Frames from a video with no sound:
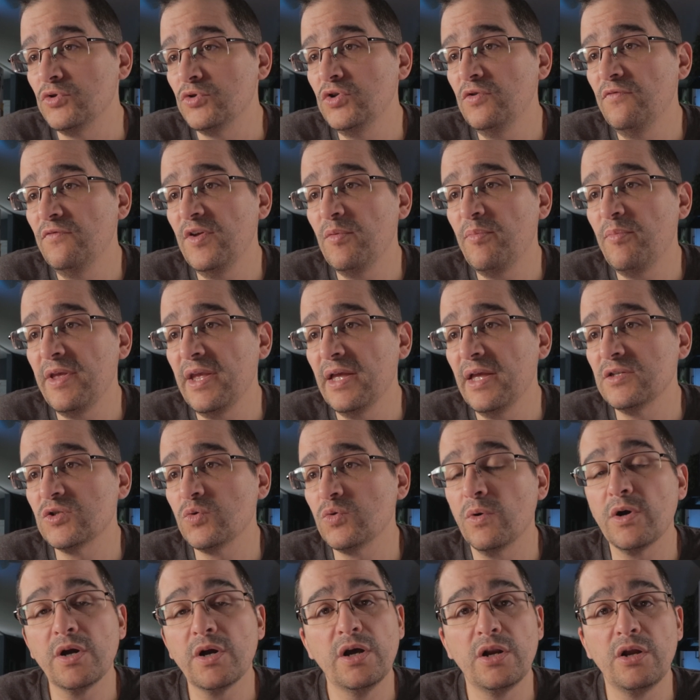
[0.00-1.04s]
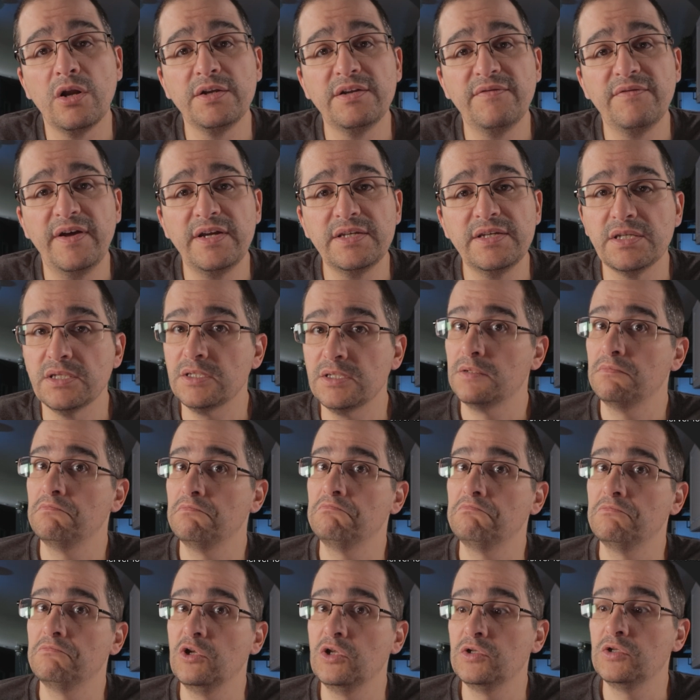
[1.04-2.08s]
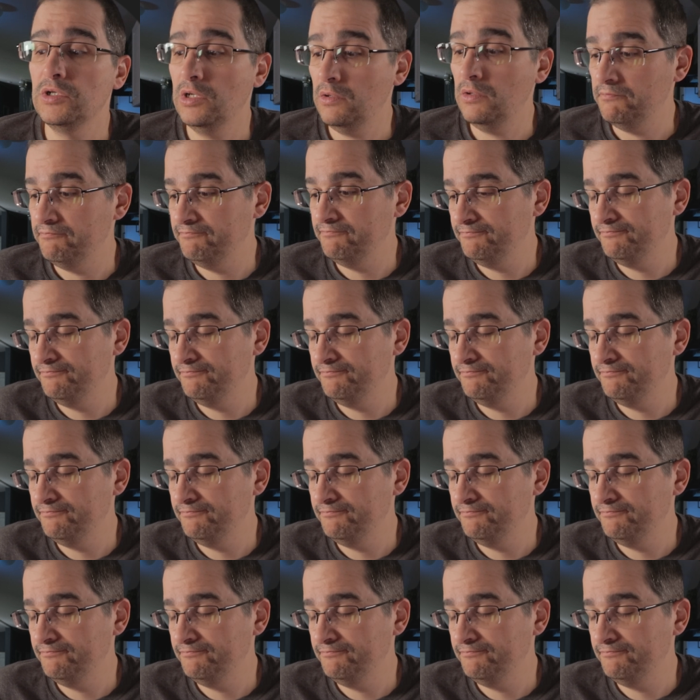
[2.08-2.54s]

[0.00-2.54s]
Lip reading: do VPNs work on all devices? Good to know.